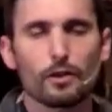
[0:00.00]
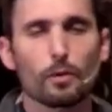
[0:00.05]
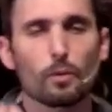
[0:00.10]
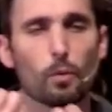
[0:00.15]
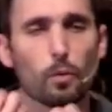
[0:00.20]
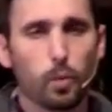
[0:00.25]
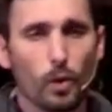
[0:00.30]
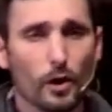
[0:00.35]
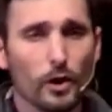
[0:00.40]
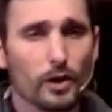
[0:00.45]
the
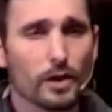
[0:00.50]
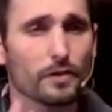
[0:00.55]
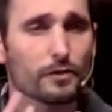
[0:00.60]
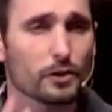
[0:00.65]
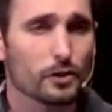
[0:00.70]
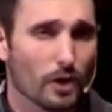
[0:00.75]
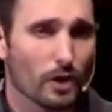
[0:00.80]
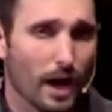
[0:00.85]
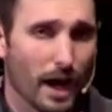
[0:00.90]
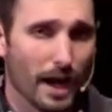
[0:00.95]
word
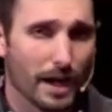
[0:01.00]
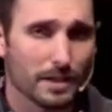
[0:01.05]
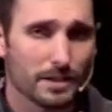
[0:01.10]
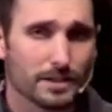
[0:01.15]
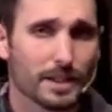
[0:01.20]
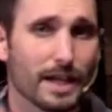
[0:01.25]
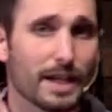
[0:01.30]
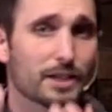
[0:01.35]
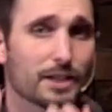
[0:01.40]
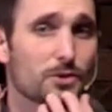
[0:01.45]
of
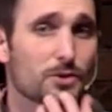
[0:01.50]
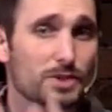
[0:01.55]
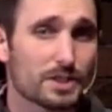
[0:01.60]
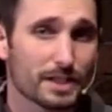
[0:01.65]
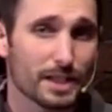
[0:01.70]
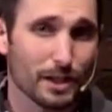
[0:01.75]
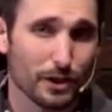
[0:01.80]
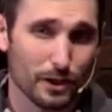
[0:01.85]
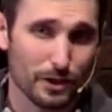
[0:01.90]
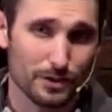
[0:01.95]
Christ to
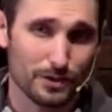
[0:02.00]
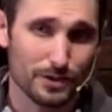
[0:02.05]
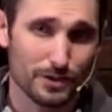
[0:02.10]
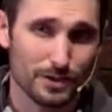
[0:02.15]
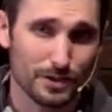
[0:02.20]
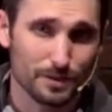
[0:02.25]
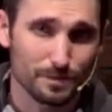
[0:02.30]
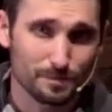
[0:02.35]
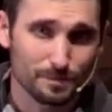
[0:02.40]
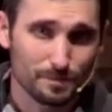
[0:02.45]

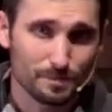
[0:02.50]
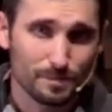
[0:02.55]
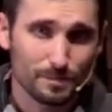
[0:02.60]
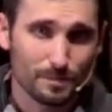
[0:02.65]
sinners.